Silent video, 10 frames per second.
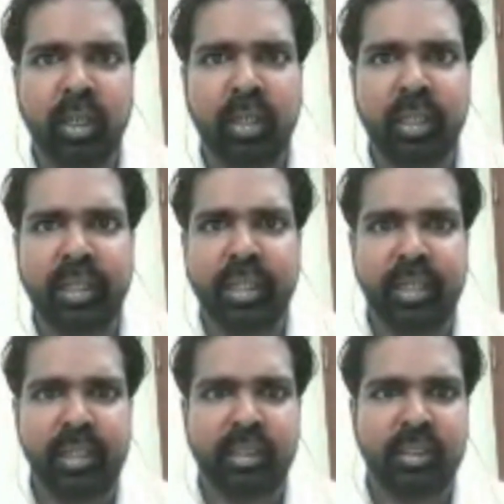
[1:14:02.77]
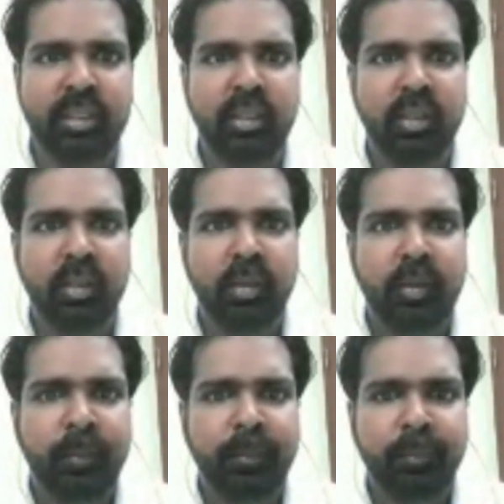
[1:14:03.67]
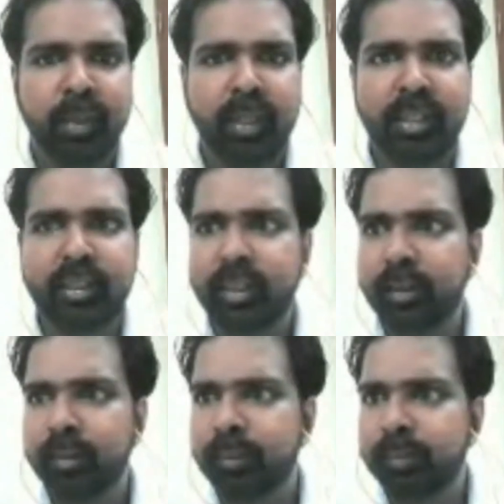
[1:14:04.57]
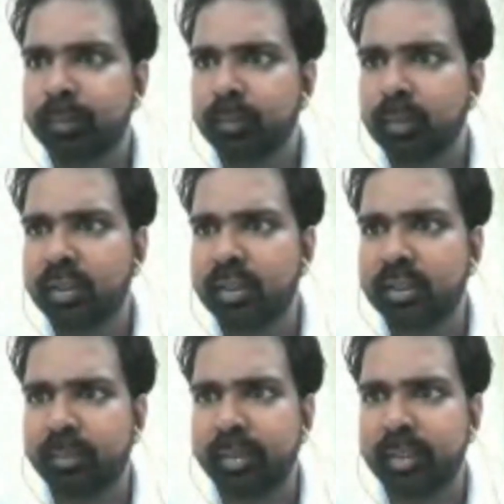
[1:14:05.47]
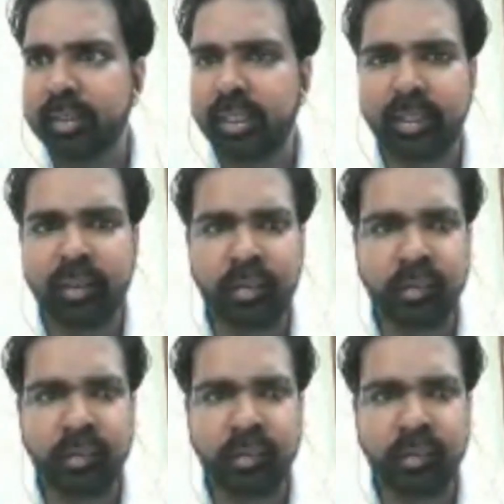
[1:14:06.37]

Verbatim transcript: leakey's essay just give me a second